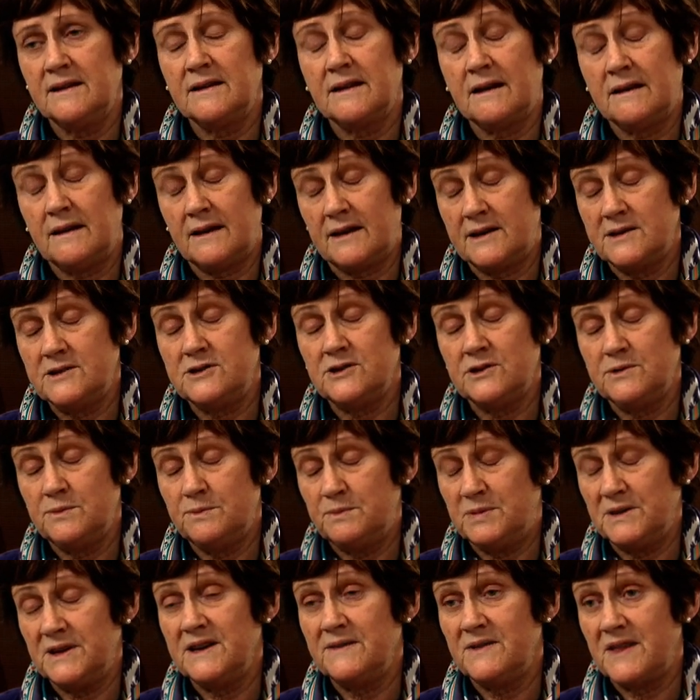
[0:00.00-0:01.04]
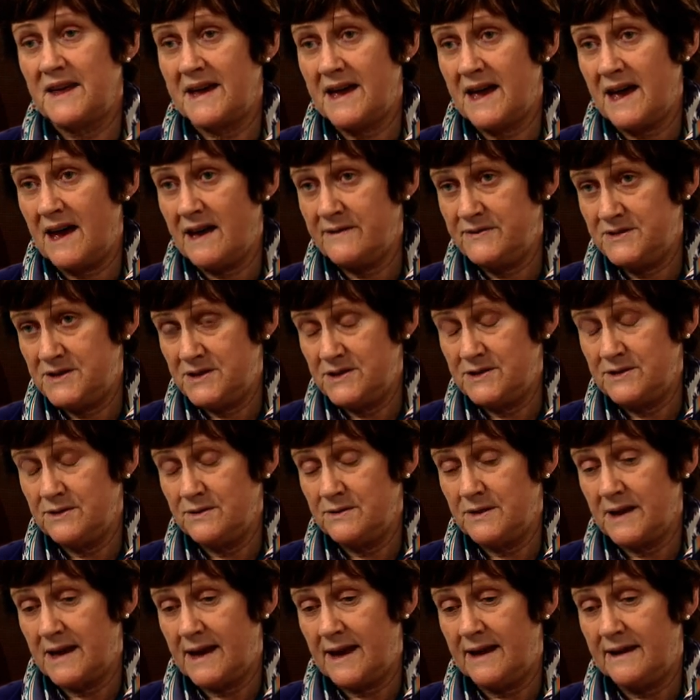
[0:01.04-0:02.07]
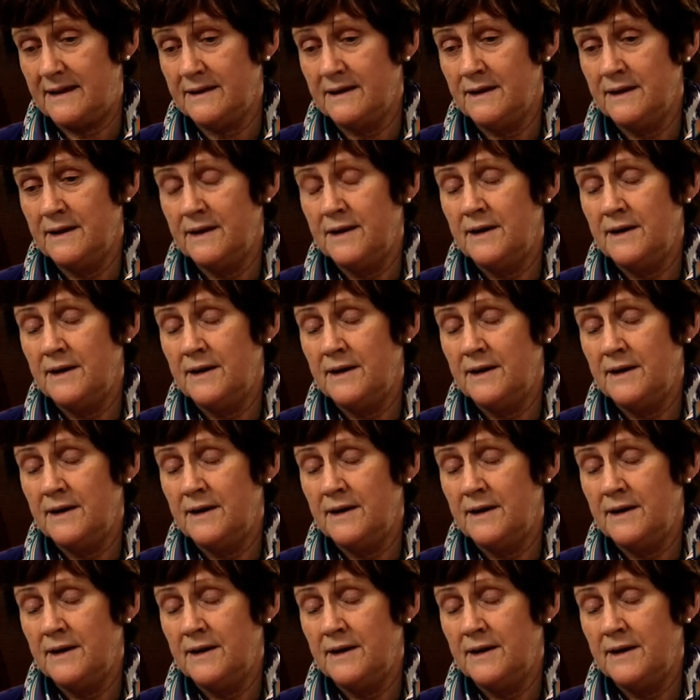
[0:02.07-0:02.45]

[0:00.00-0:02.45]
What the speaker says: and I do believe they have to do that,